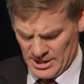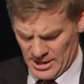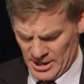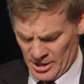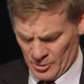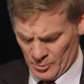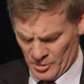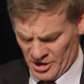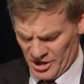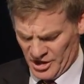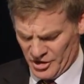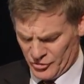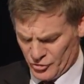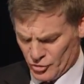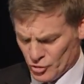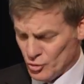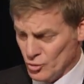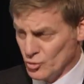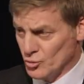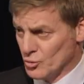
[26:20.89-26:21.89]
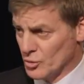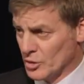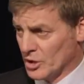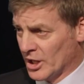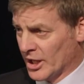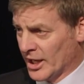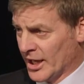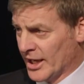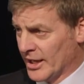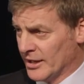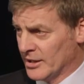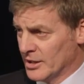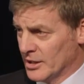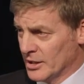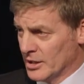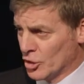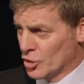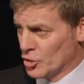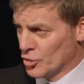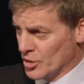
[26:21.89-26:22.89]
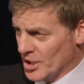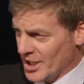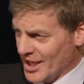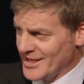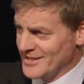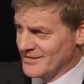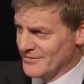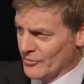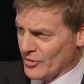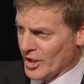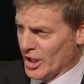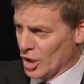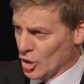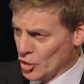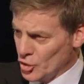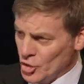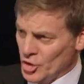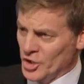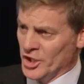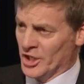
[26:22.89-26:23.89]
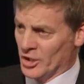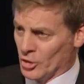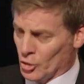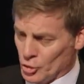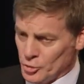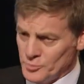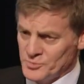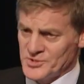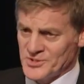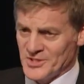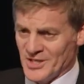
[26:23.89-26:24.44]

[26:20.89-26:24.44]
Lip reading: and we need to create the learning loops